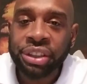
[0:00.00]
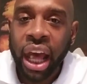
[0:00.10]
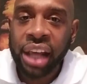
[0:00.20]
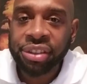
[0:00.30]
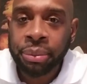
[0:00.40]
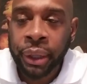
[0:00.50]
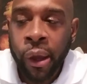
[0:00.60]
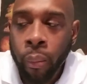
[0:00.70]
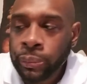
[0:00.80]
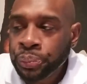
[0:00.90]
are asking
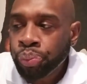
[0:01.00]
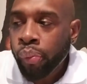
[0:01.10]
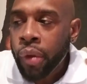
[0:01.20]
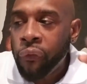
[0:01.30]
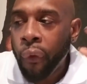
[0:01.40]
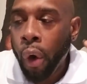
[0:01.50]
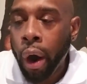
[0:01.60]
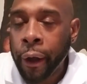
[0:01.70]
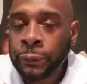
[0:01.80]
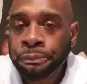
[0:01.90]
me
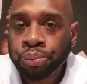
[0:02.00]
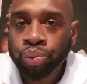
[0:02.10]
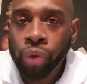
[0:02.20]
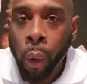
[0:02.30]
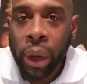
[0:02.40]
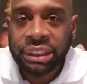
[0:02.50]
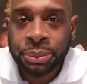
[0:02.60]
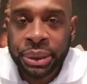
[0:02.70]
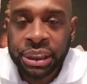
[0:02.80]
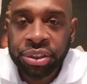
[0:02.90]
for the
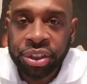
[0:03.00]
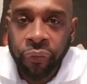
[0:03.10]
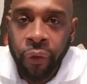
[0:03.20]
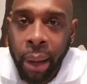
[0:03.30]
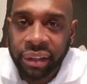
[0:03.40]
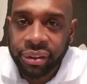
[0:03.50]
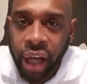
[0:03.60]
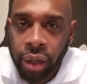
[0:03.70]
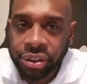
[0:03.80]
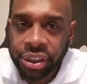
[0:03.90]
recipes and stuff for my
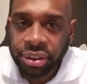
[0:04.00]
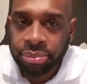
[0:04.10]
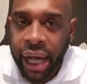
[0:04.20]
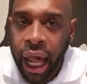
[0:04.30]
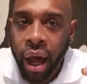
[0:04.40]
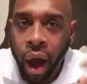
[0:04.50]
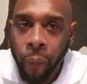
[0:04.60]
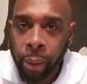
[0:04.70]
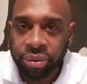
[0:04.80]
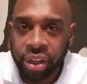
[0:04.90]
sauces, my
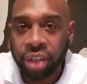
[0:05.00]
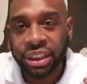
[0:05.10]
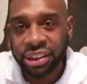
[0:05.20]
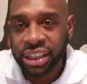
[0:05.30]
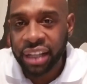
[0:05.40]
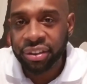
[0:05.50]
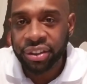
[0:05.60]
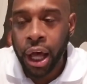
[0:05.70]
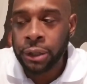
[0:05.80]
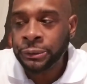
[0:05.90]
all-purpose sauce, the assassin
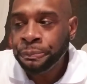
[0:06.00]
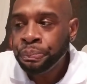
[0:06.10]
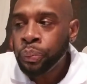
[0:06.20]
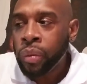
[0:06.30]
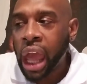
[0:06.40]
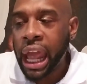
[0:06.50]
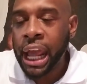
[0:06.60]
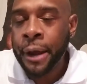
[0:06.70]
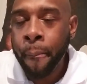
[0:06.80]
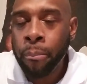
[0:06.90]
sauce,
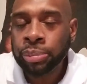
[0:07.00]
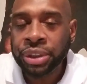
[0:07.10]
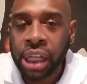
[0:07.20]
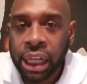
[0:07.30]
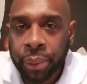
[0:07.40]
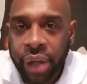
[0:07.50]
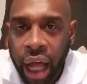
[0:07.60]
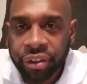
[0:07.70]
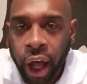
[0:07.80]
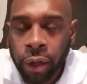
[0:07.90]
and the lips
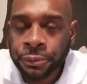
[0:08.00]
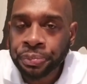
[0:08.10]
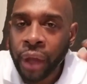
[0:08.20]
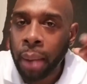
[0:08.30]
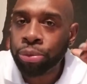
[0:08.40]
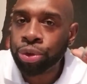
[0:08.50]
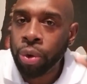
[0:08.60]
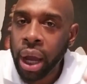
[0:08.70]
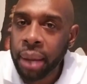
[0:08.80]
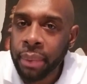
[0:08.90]
hot sauce. I'm
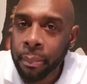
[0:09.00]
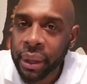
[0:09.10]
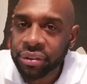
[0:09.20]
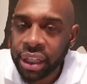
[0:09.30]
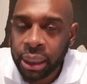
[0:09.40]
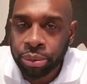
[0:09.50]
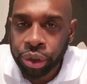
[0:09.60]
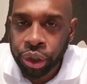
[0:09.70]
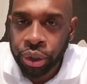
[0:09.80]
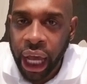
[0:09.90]
trying my best to get them
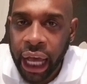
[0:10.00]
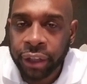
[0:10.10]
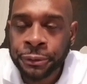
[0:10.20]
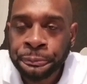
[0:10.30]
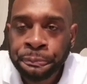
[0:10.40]
to you guys.